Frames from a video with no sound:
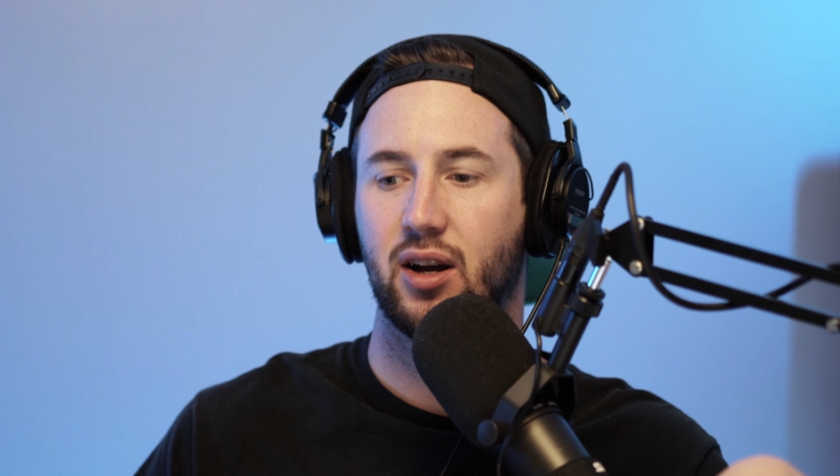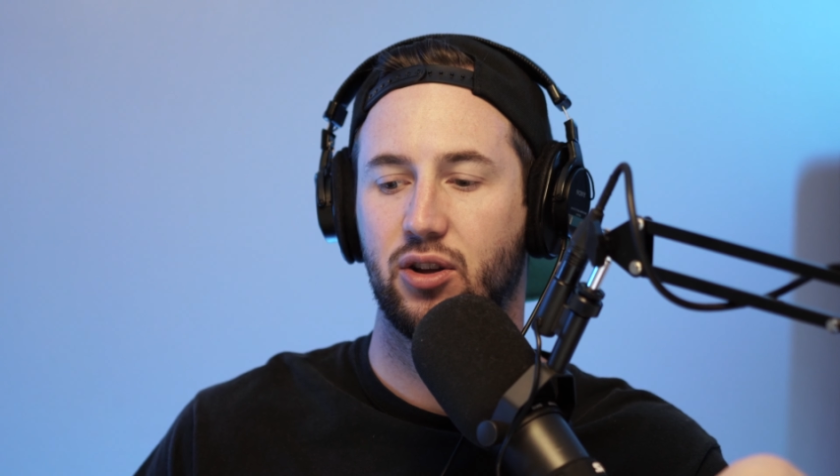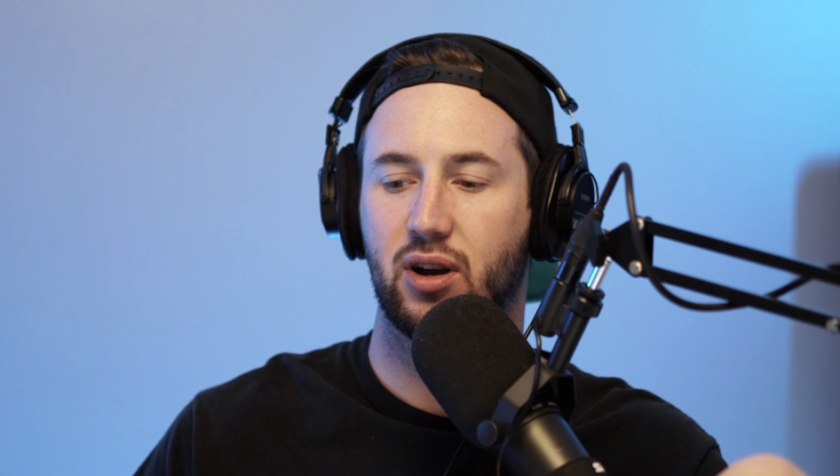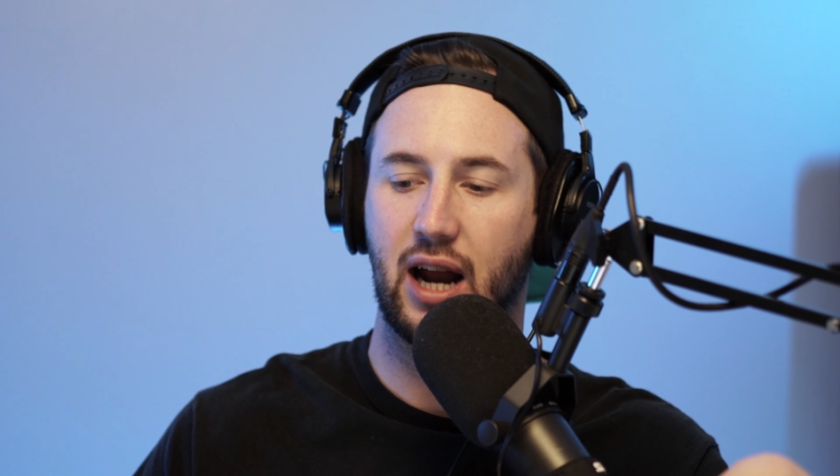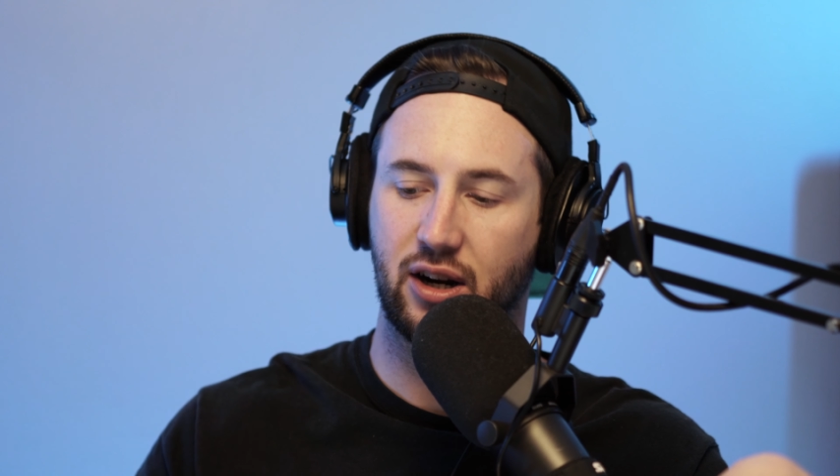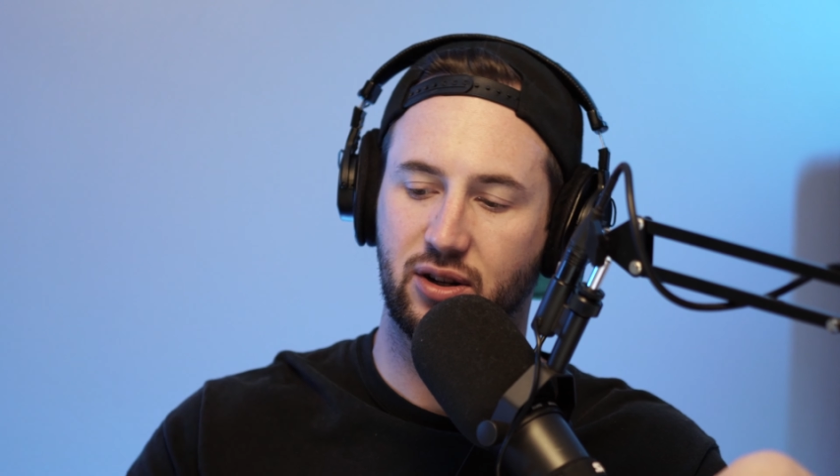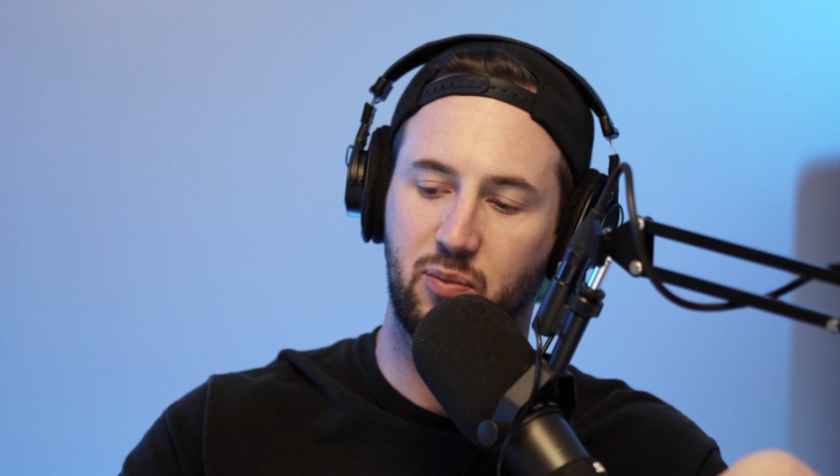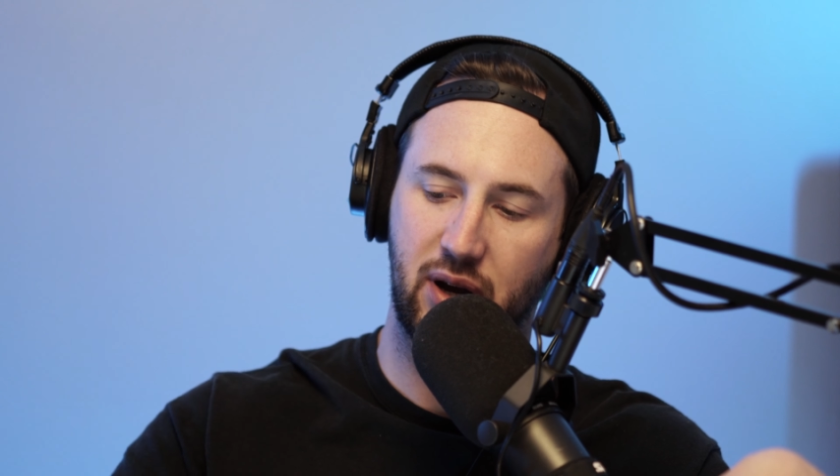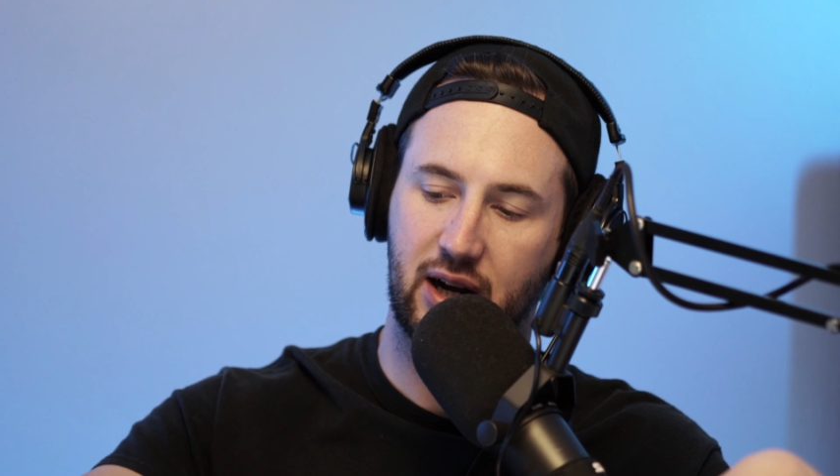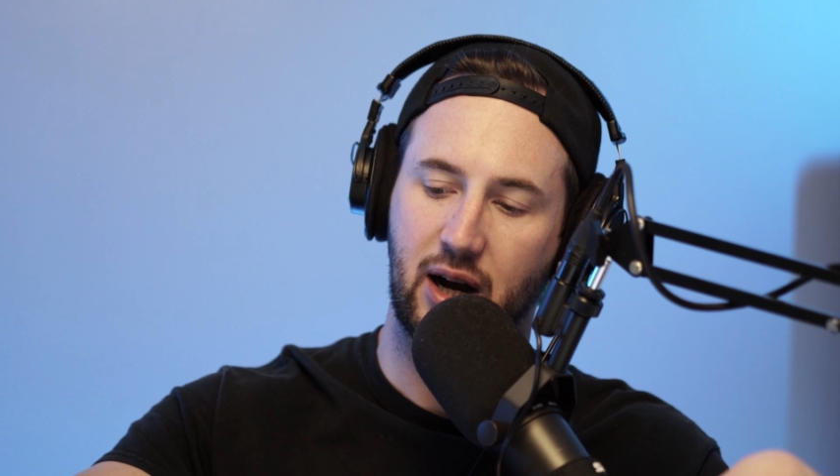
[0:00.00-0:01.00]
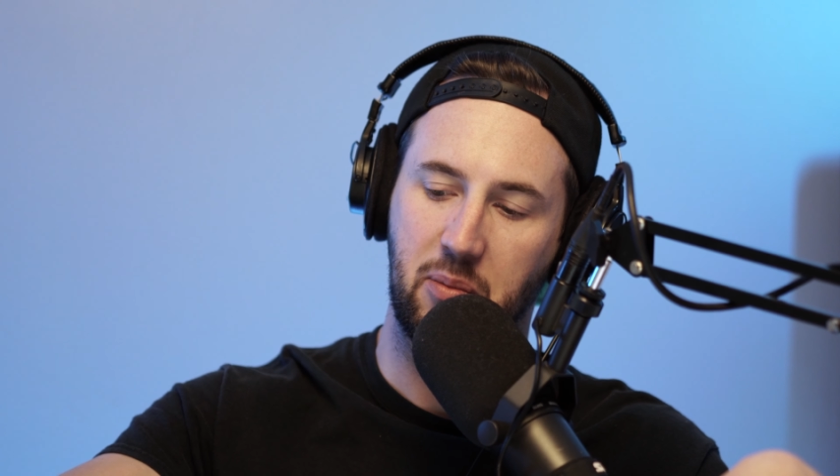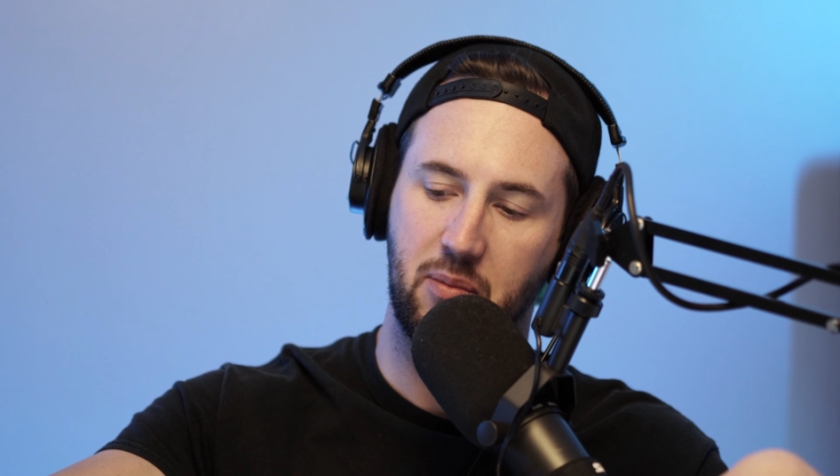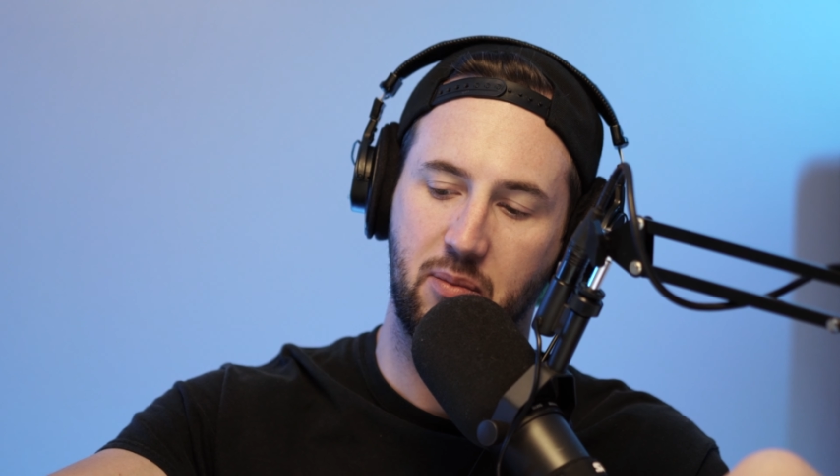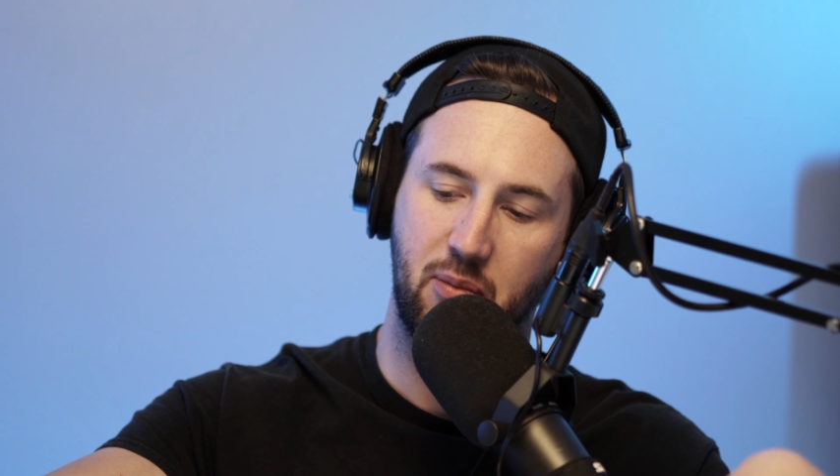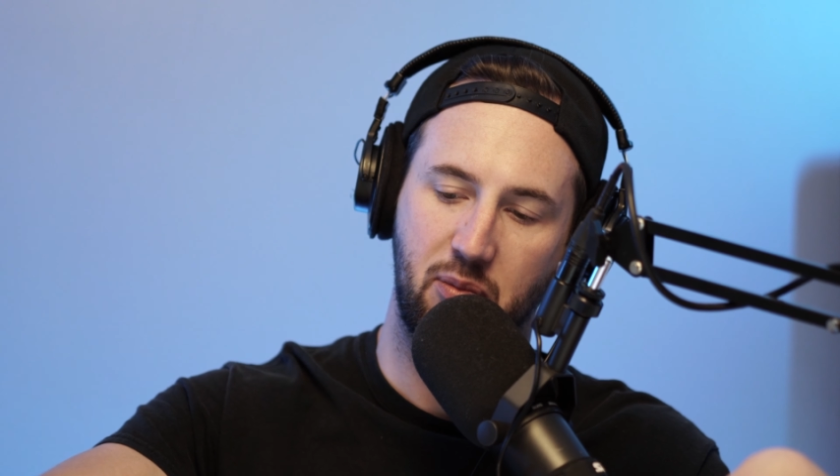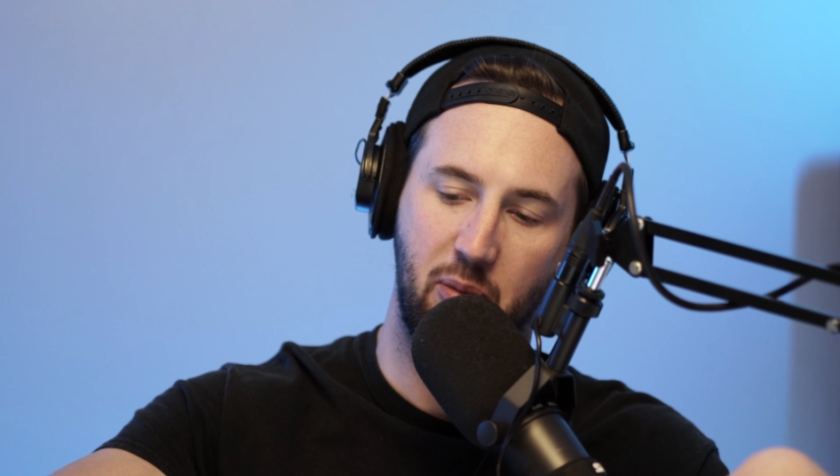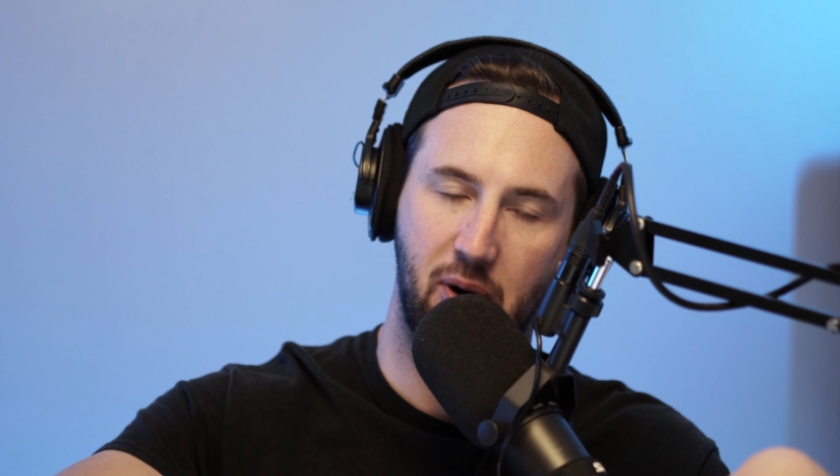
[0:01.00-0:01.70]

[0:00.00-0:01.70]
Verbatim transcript: You can actually pick up the